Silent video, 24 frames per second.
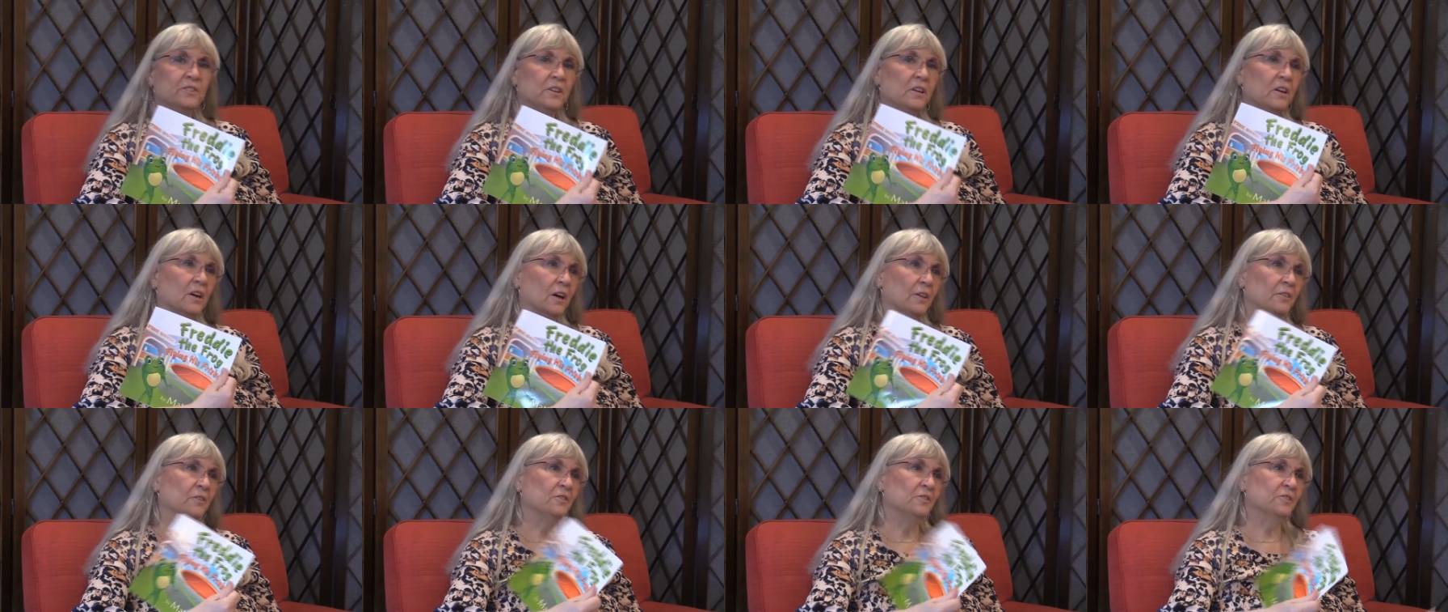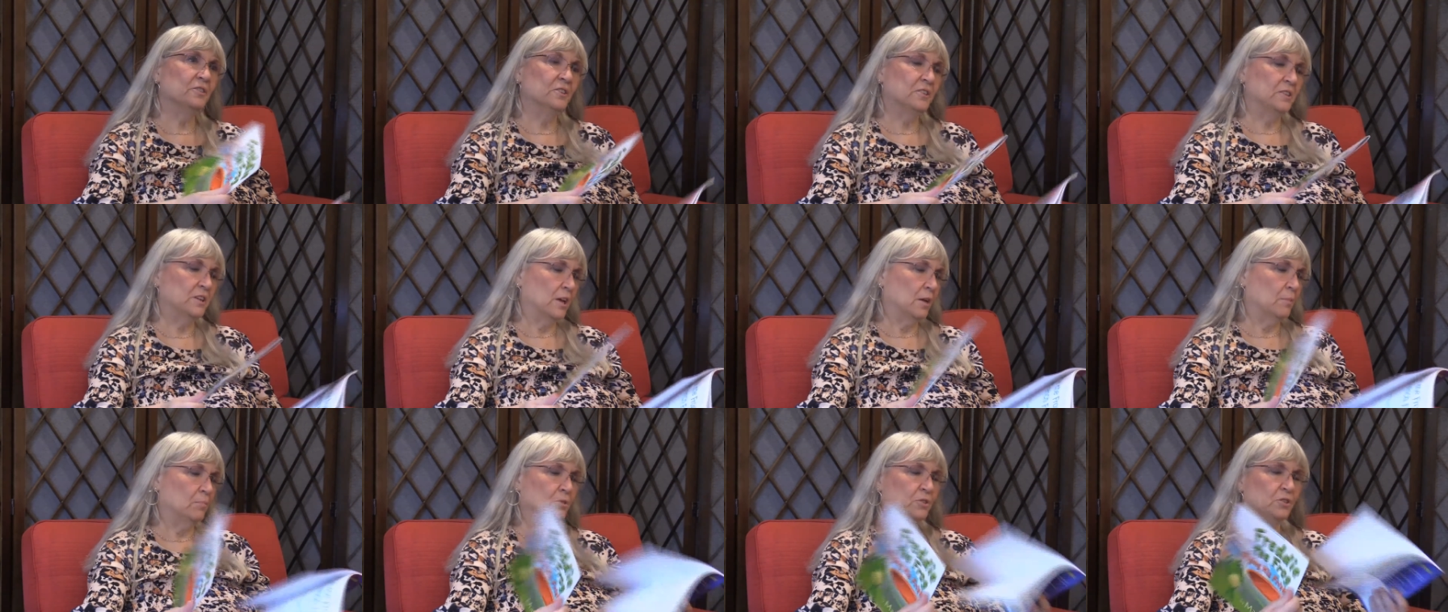the author has
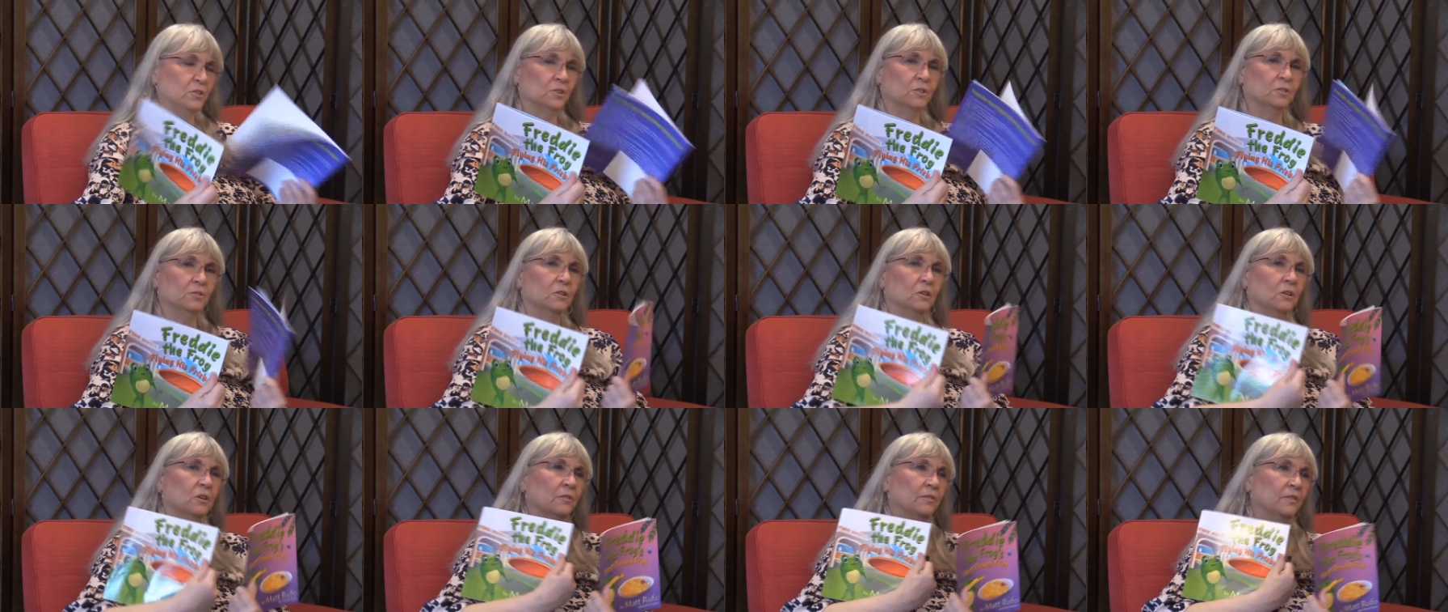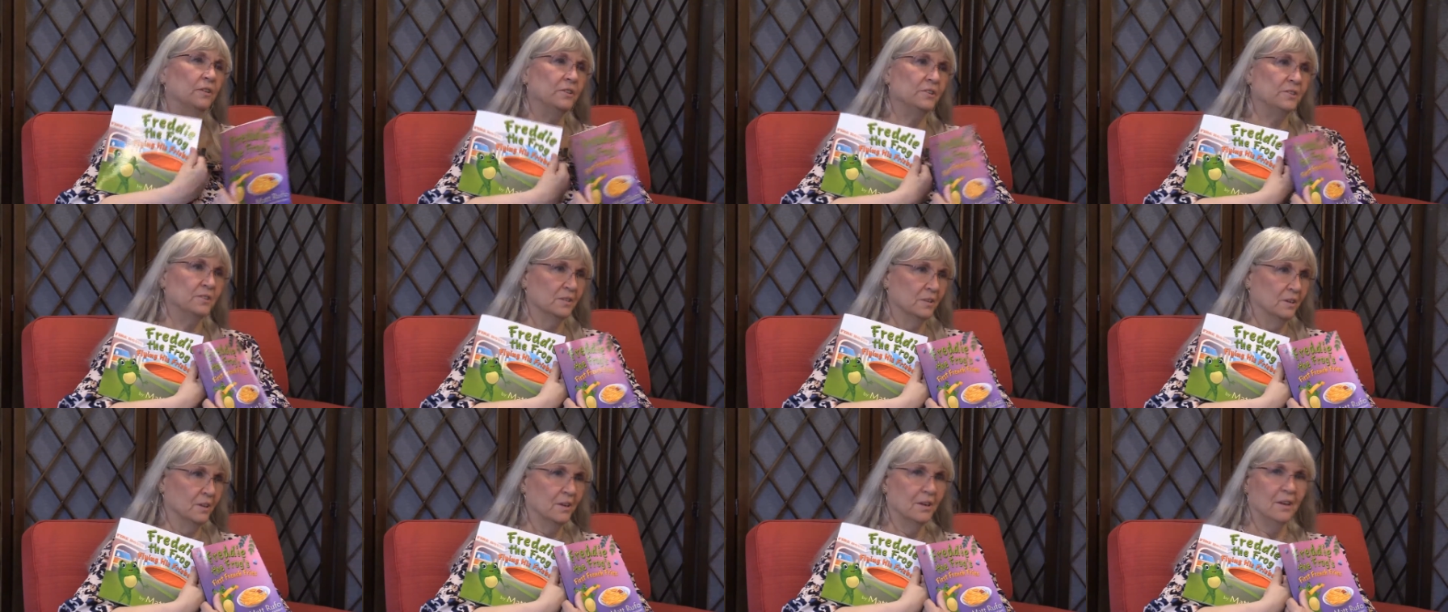established the look of
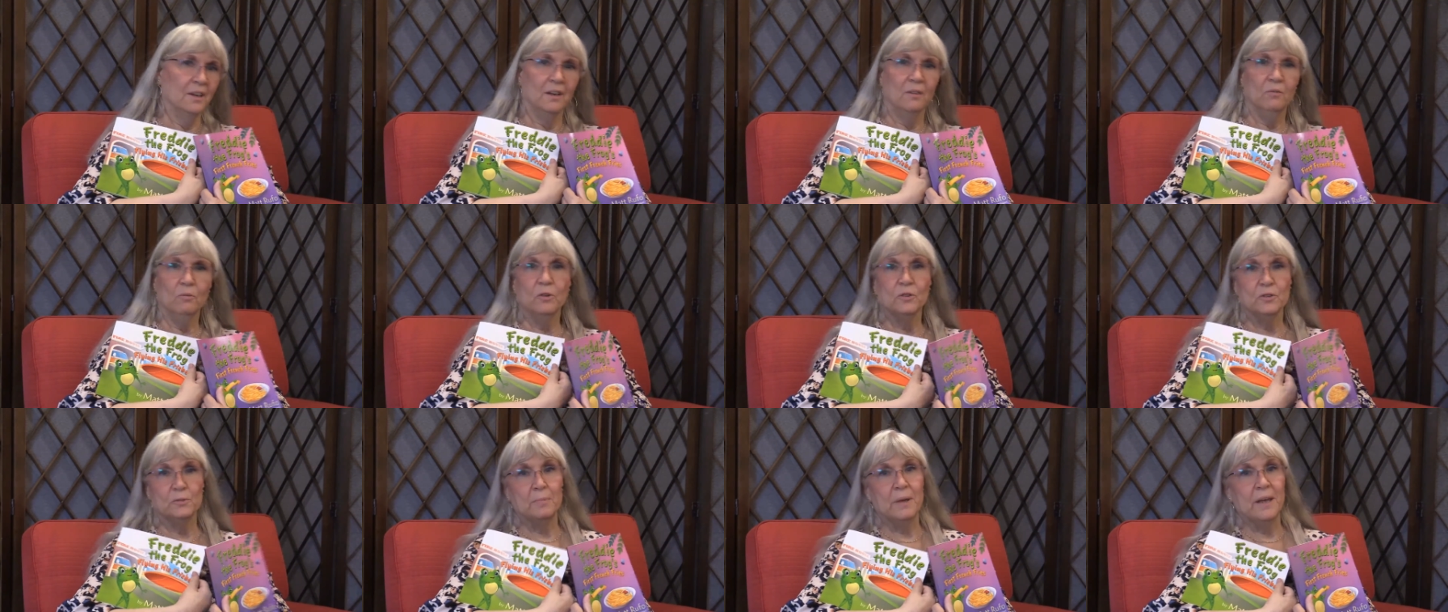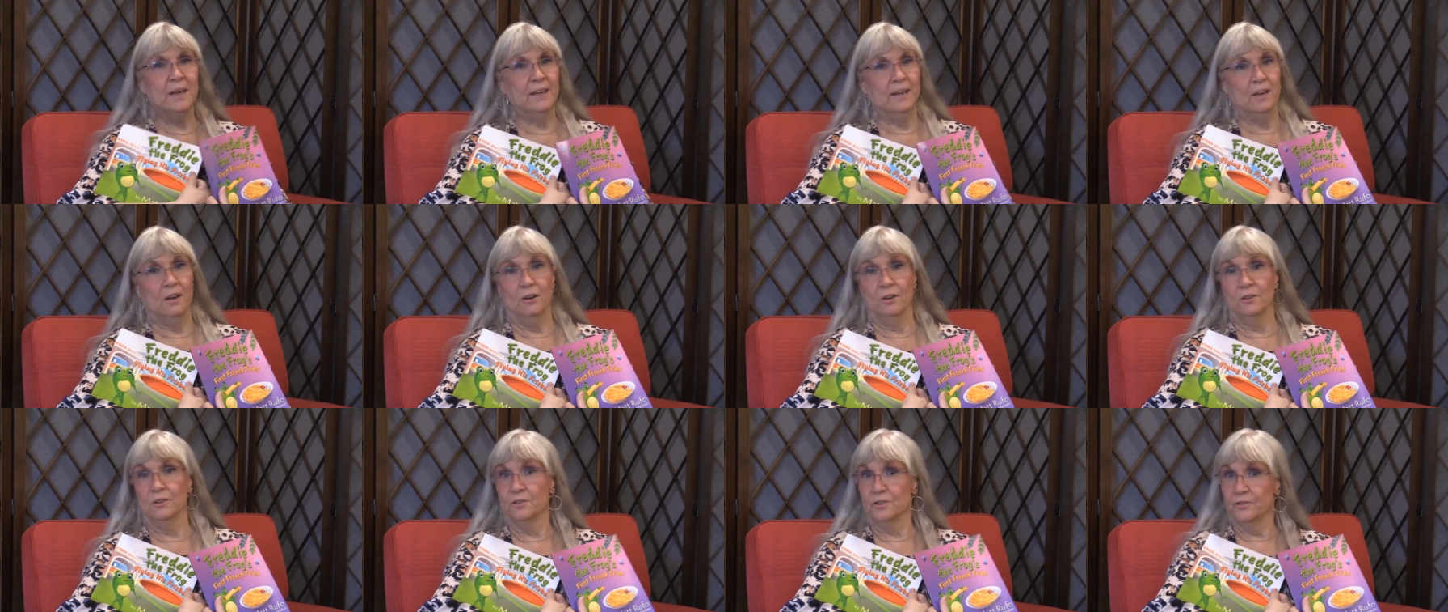his main
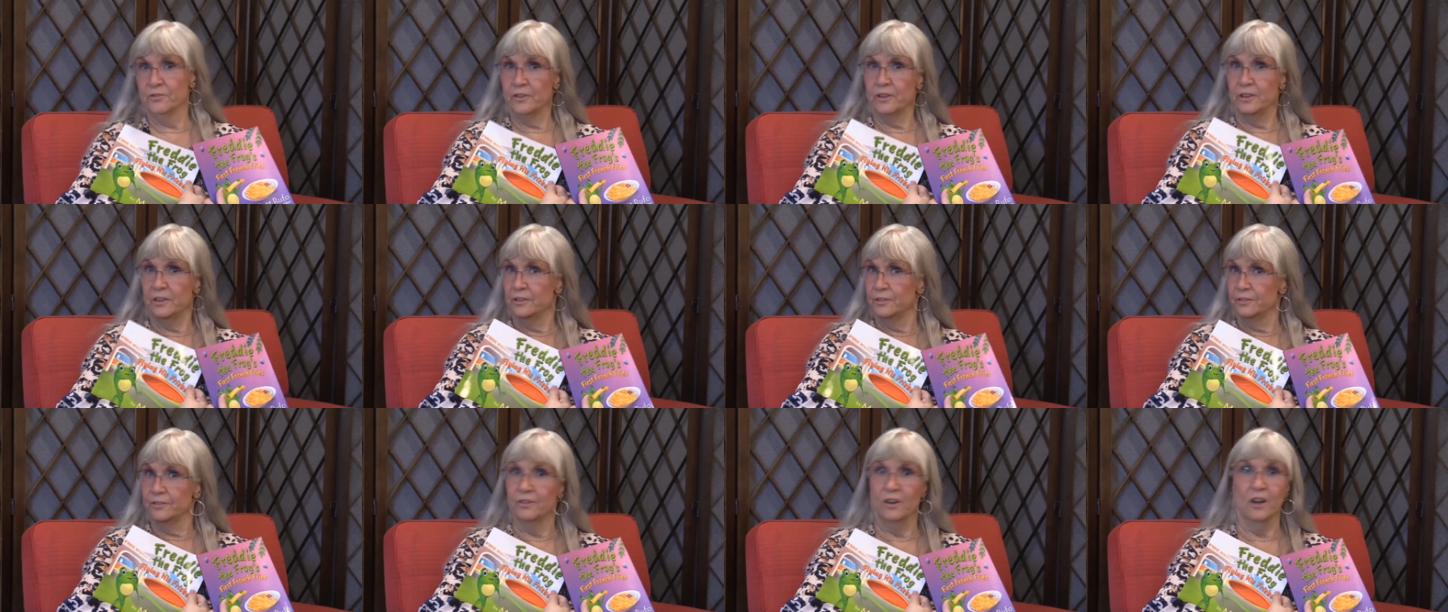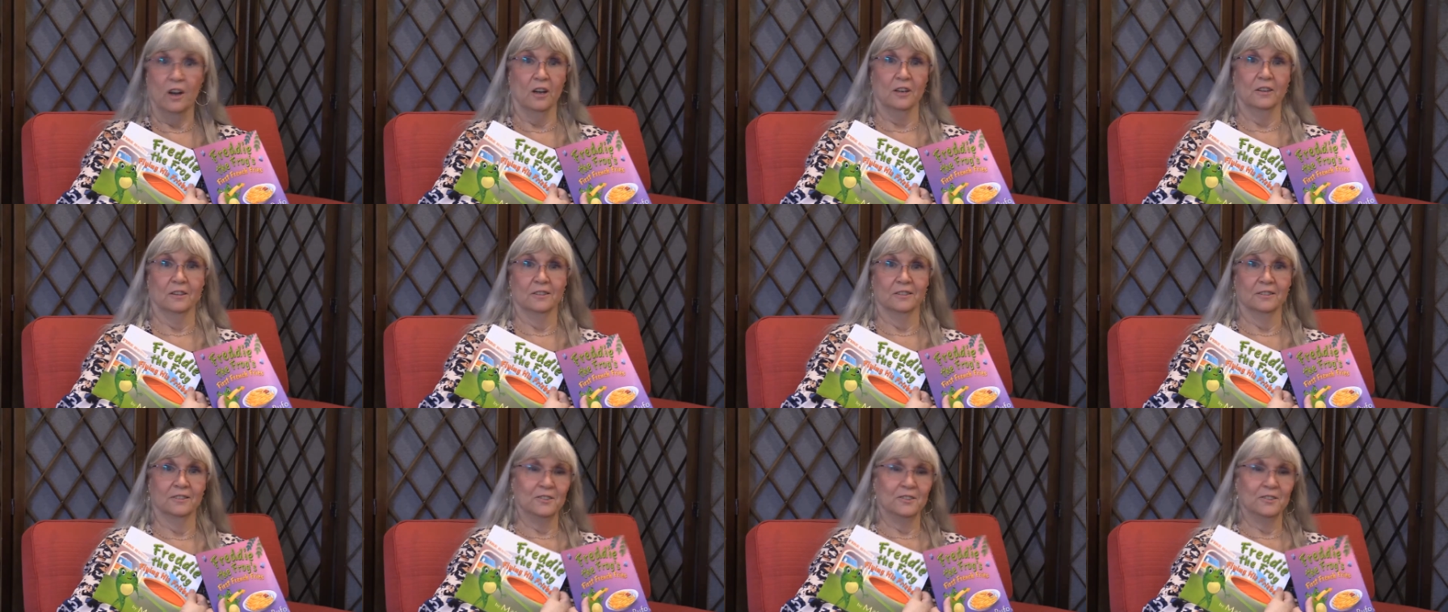character is Freddie the Frog.